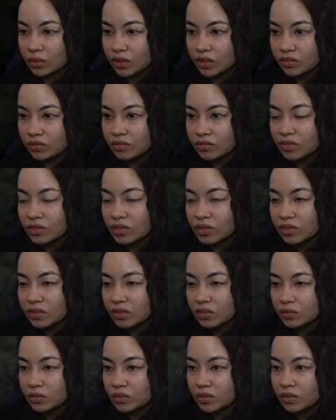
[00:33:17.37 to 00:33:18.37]
Okay,
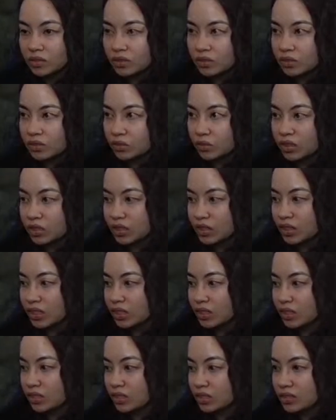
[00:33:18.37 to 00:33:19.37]
we're going
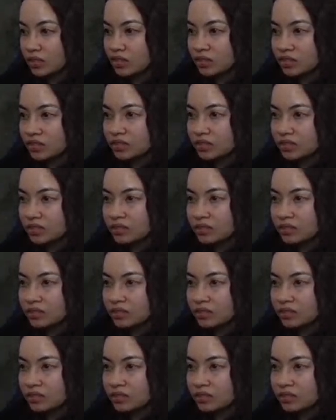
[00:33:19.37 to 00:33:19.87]
again.